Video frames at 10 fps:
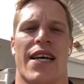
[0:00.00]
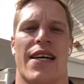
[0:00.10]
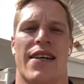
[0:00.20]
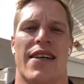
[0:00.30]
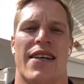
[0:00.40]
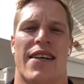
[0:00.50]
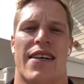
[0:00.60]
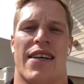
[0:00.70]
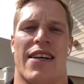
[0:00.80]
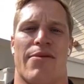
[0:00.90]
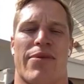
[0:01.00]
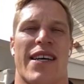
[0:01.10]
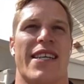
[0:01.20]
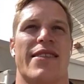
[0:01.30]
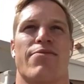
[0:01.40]
there. Uh,
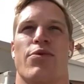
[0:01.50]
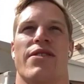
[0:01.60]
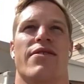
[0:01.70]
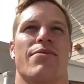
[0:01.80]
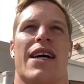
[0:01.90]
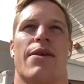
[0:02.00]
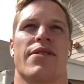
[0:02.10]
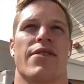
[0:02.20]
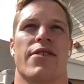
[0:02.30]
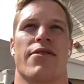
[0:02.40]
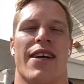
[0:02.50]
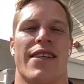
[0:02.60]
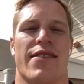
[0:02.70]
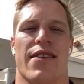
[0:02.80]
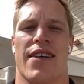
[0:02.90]
played with some absolute
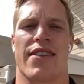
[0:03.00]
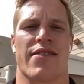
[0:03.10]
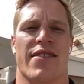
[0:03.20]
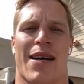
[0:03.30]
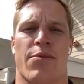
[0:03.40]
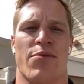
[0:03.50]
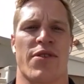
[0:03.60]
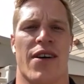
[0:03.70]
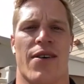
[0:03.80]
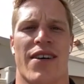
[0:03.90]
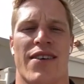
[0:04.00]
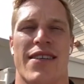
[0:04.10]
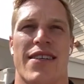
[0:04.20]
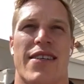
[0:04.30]
greats, the likes of Samu Manoa,